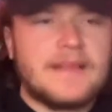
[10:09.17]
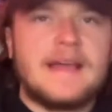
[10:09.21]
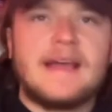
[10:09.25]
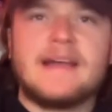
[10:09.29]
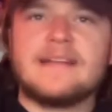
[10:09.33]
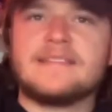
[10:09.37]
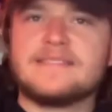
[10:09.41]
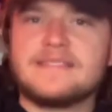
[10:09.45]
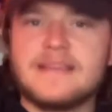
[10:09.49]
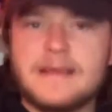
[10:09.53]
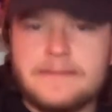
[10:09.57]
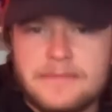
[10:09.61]

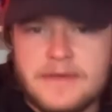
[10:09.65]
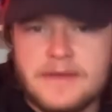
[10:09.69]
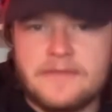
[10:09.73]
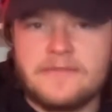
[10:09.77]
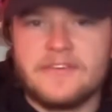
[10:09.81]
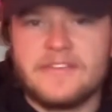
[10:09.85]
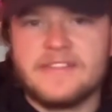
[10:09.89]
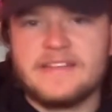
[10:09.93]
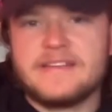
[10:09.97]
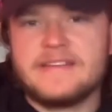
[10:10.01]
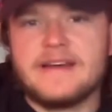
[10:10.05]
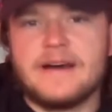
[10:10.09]
And same thing
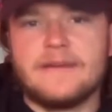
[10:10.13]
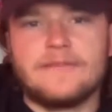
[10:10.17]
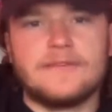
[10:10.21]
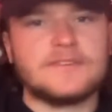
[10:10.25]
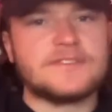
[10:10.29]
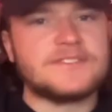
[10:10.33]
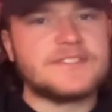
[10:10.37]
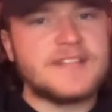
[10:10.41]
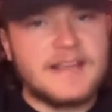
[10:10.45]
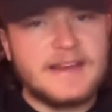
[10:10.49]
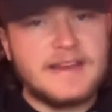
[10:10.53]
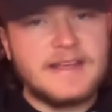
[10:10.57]
for the
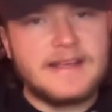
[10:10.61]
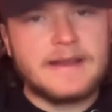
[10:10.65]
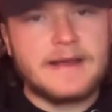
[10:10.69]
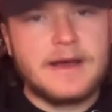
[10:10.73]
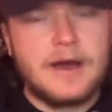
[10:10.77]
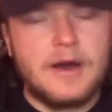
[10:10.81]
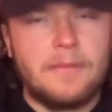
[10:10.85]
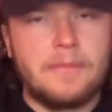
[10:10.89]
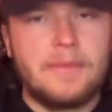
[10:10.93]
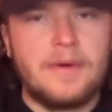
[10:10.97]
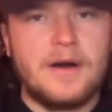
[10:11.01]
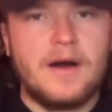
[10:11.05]
Devils. They need
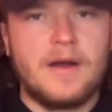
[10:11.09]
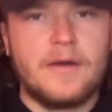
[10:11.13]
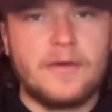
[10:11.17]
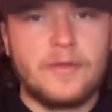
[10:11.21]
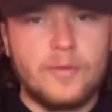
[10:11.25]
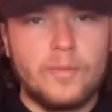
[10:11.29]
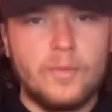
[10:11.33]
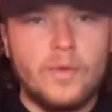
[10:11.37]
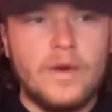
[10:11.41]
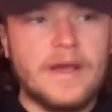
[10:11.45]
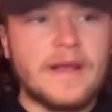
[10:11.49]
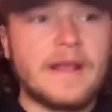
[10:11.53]
help on
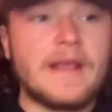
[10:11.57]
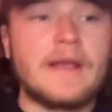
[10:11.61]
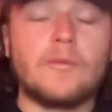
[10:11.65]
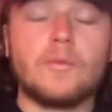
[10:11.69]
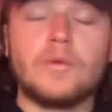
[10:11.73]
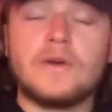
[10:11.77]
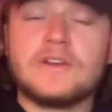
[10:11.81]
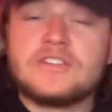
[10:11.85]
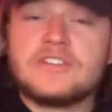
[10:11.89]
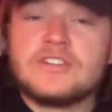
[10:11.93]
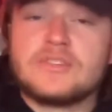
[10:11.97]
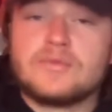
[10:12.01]
the wing,
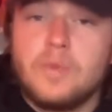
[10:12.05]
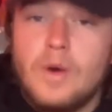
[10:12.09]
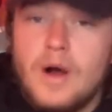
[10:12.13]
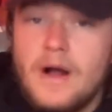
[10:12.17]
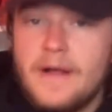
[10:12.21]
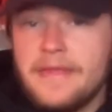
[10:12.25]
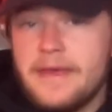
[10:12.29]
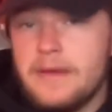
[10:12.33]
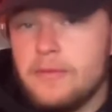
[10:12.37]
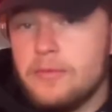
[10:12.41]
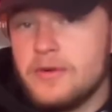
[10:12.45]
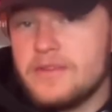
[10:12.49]
which is
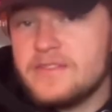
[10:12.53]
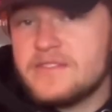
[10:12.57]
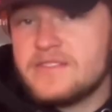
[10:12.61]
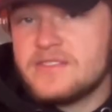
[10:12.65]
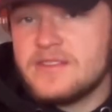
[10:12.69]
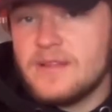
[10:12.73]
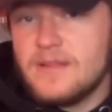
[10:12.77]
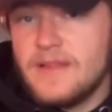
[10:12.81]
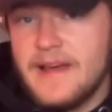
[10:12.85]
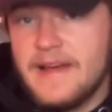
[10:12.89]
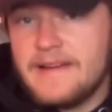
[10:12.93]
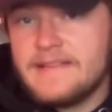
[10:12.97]
why they would
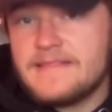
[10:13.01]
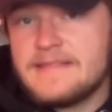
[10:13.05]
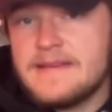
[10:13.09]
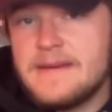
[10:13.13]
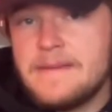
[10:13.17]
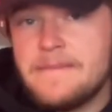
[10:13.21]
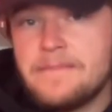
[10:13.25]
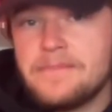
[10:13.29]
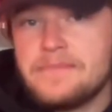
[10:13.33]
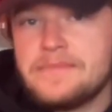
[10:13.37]
select